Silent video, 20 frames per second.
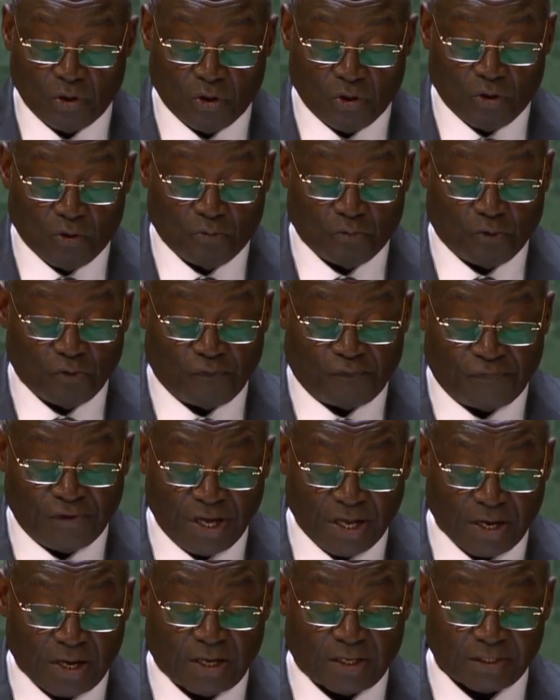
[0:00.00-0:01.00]
And we
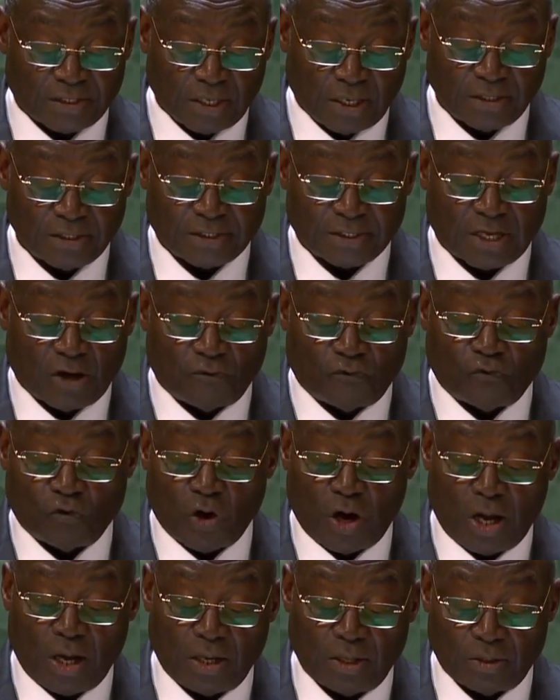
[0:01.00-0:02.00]
applaud the
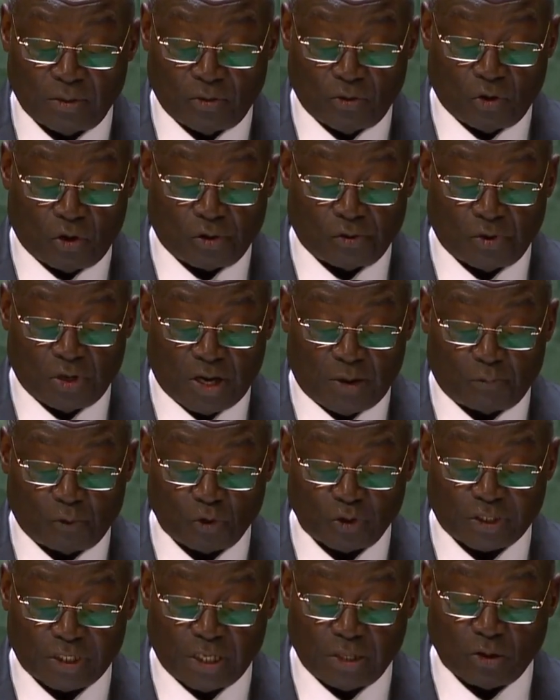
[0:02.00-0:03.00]
exceptional
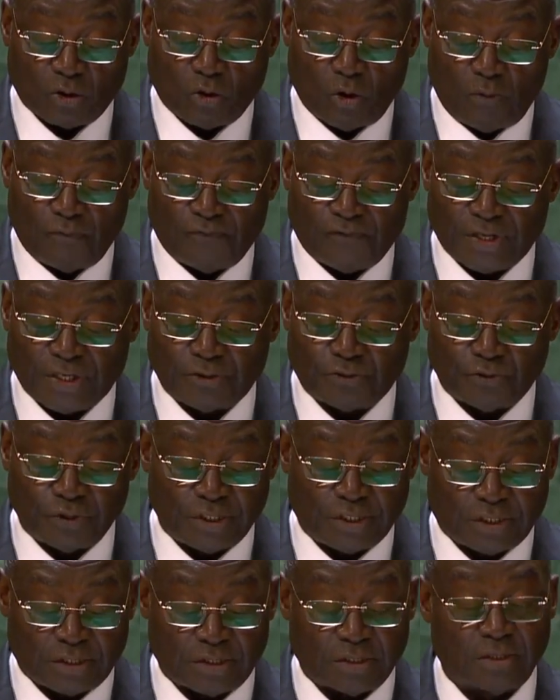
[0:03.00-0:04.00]
mobilization of
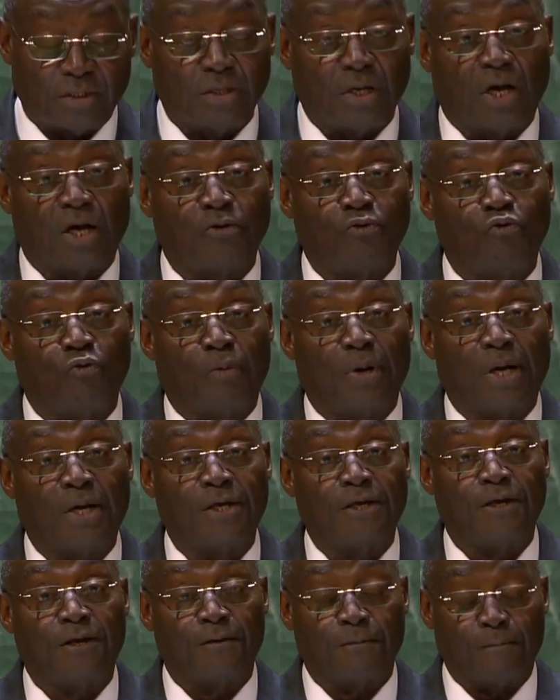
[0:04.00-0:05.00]
Africa to
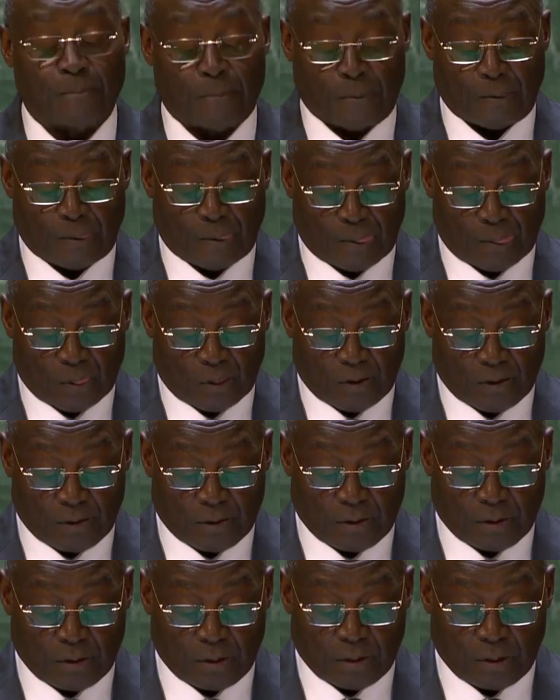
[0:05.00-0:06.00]
have our
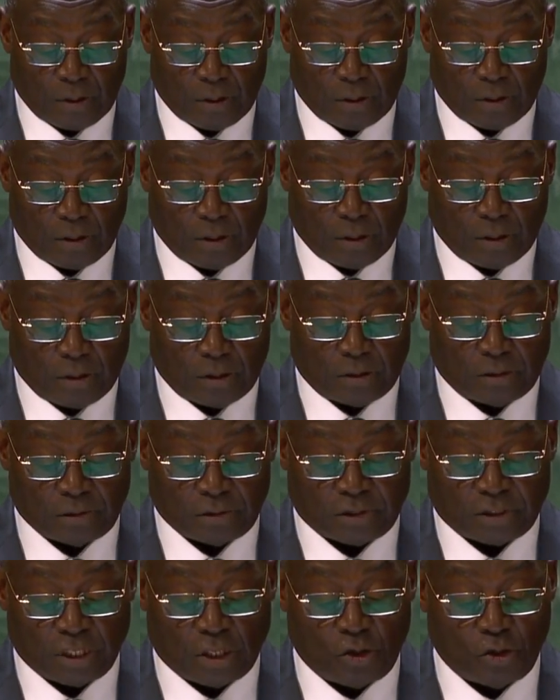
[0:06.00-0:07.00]
voice
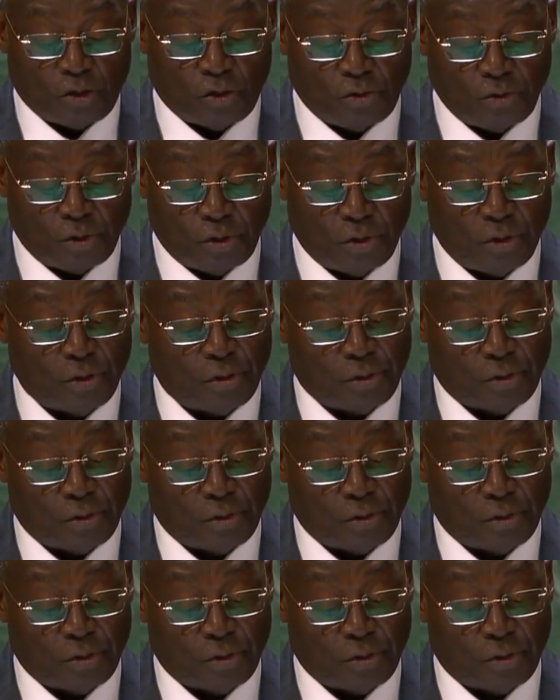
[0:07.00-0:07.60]
heard during the